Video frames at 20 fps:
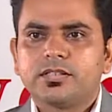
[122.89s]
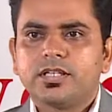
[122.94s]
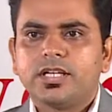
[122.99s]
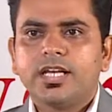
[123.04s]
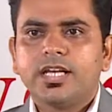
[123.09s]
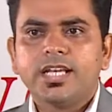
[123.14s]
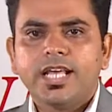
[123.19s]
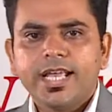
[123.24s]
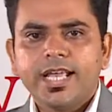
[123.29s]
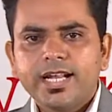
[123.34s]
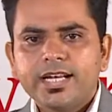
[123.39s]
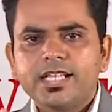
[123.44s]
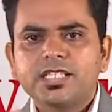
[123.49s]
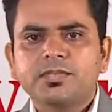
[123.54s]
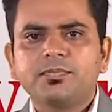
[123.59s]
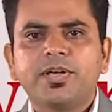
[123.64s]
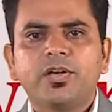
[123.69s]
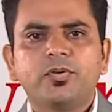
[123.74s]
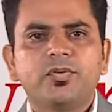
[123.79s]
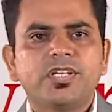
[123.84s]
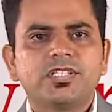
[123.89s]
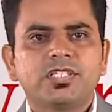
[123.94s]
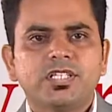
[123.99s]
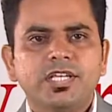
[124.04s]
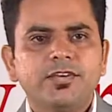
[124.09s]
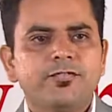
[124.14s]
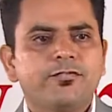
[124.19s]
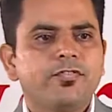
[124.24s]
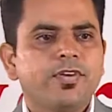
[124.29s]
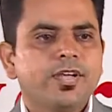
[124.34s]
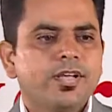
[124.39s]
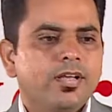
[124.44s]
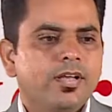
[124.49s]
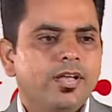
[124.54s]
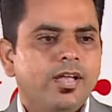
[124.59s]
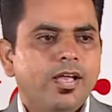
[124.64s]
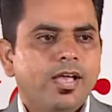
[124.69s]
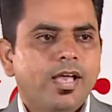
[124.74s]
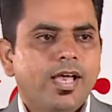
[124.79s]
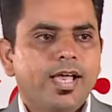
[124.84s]
In eggless mayonnaise, if we
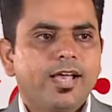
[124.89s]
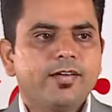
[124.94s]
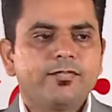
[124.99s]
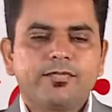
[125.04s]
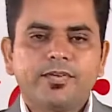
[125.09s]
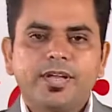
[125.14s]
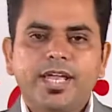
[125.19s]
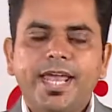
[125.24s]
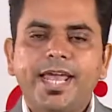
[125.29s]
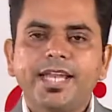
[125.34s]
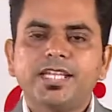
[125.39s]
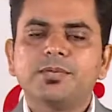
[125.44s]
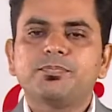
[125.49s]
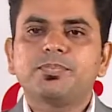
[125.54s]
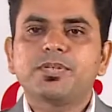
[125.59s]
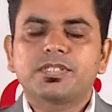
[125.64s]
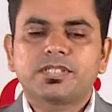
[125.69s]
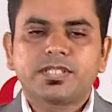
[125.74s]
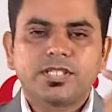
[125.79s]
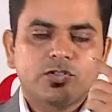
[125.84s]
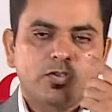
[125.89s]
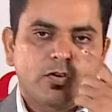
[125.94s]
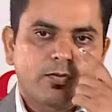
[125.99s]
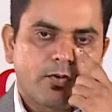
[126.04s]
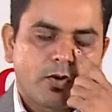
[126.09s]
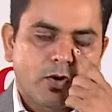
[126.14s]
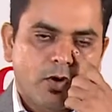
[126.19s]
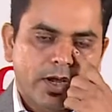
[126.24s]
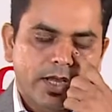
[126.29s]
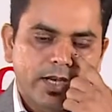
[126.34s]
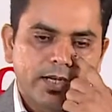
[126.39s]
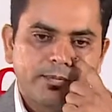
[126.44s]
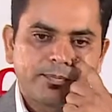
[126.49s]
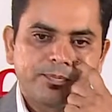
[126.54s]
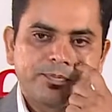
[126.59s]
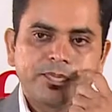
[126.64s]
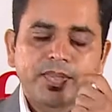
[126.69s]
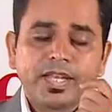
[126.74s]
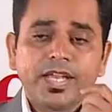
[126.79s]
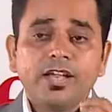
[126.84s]
have 80% of oil,
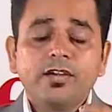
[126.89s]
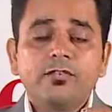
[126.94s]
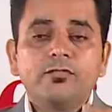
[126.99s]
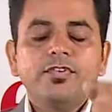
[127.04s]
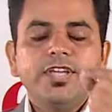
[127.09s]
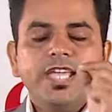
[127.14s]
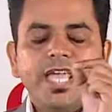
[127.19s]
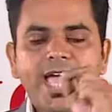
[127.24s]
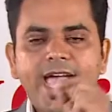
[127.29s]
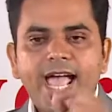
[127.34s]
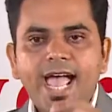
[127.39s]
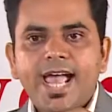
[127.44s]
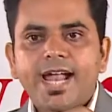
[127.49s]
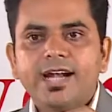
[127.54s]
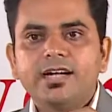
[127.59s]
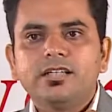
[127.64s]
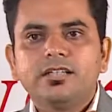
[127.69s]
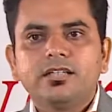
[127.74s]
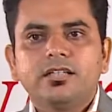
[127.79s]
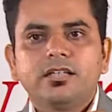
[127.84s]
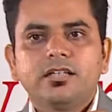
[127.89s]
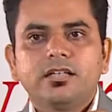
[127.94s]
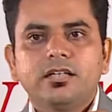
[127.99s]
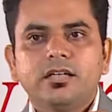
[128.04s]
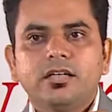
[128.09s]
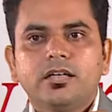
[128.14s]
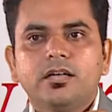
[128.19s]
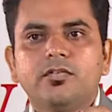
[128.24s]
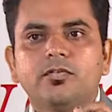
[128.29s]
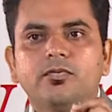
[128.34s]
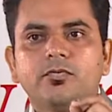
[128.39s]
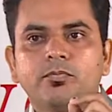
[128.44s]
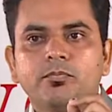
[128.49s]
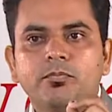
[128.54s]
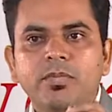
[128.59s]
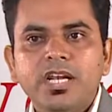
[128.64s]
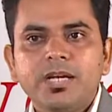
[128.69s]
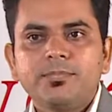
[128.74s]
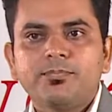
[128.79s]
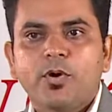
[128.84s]
we add
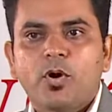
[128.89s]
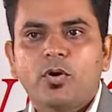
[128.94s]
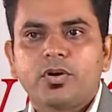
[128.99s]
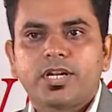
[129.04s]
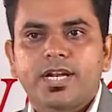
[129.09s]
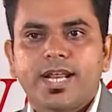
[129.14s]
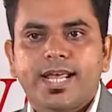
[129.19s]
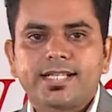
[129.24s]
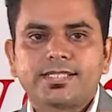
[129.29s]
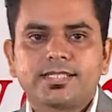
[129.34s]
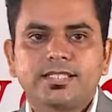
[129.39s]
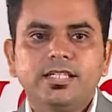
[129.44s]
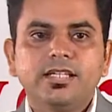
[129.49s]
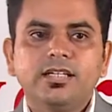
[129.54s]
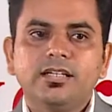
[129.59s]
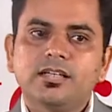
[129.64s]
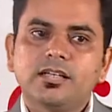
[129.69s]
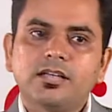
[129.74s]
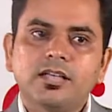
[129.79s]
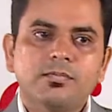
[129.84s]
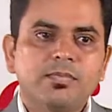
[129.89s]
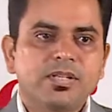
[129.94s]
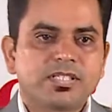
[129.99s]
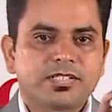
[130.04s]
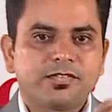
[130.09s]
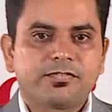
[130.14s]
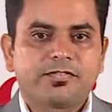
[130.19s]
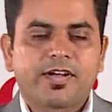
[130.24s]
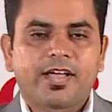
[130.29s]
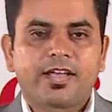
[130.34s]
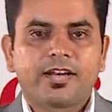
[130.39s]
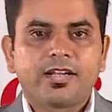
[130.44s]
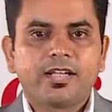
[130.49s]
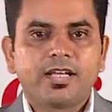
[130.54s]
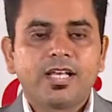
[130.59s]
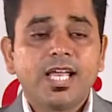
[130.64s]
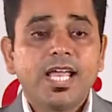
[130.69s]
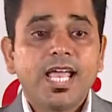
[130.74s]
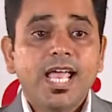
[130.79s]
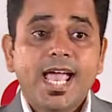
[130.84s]
milk powder as the emulsifier.
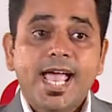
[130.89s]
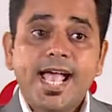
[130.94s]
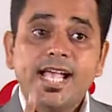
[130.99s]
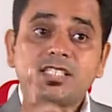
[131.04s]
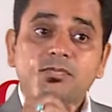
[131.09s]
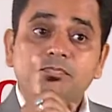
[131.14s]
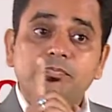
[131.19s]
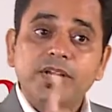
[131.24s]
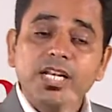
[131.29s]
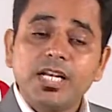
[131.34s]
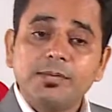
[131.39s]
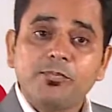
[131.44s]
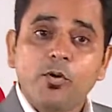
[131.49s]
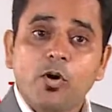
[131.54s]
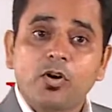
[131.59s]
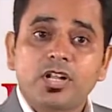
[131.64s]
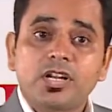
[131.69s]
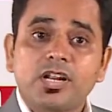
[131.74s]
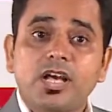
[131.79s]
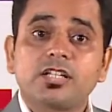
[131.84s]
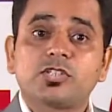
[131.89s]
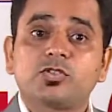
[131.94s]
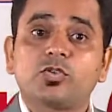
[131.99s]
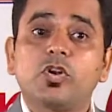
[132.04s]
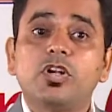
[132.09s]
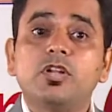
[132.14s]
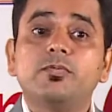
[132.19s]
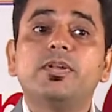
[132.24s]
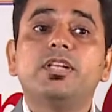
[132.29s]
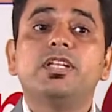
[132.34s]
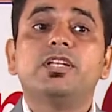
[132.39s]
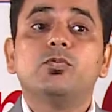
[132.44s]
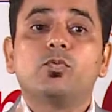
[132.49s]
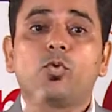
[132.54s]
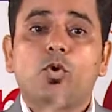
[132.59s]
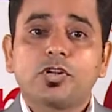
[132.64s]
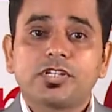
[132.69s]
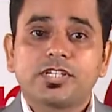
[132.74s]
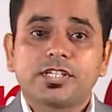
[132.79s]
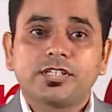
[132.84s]
As milk powder are soluble in
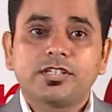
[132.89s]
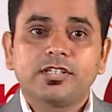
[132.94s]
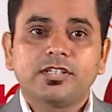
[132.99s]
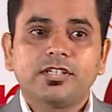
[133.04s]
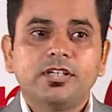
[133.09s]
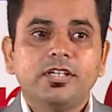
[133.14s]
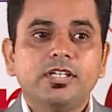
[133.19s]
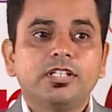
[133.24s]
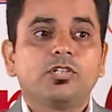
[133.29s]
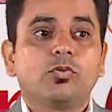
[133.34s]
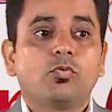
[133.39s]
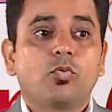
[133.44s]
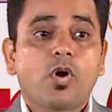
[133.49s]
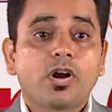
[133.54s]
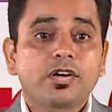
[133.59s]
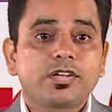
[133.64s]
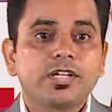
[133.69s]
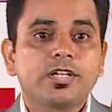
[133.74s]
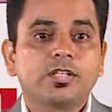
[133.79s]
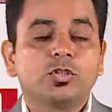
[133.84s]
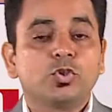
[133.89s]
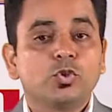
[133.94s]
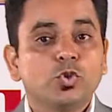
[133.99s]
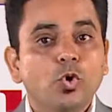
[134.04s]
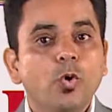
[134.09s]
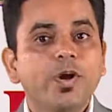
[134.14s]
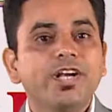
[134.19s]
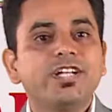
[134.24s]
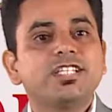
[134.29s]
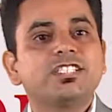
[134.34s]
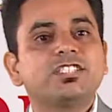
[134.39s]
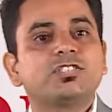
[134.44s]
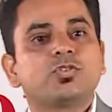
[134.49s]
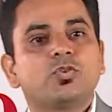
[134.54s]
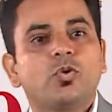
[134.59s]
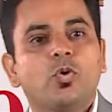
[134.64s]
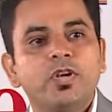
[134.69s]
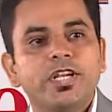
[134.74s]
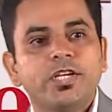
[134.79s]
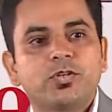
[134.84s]
water, the water, though it is
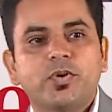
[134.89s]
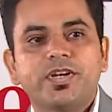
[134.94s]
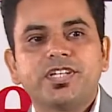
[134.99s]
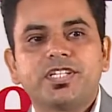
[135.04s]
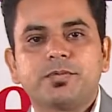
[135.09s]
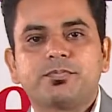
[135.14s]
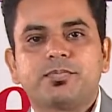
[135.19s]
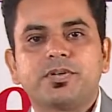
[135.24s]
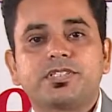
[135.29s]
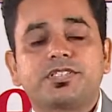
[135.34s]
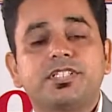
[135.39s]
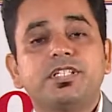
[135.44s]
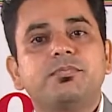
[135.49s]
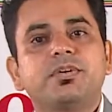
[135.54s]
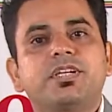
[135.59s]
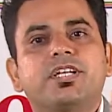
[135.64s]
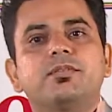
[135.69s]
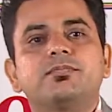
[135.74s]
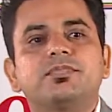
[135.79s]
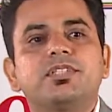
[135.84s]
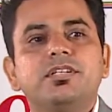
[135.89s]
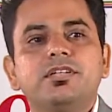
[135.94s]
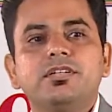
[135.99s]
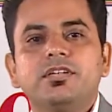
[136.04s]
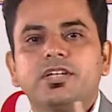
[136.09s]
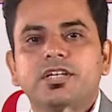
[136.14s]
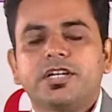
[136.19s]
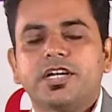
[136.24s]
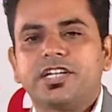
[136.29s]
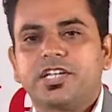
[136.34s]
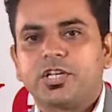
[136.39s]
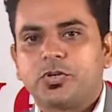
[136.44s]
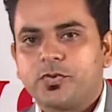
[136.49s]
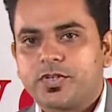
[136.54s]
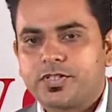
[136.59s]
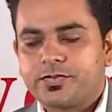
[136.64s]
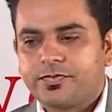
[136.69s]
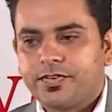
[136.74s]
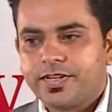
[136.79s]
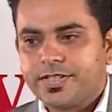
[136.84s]
only 20%, becomes the
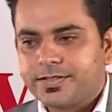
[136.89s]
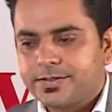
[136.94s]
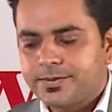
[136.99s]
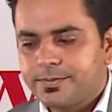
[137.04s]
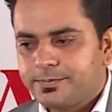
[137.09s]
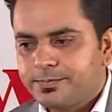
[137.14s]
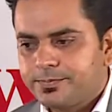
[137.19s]
continuous phase.